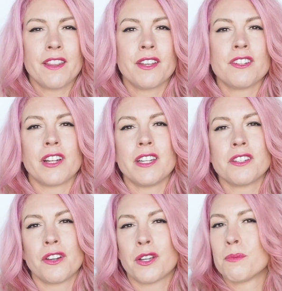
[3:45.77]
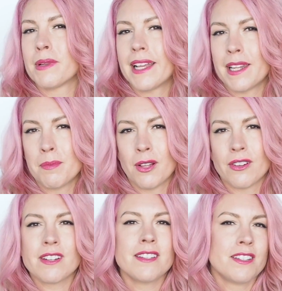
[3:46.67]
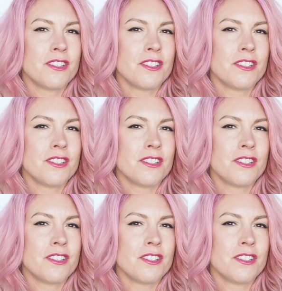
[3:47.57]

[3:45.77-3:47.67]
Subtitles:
that you don't need to go completely blonde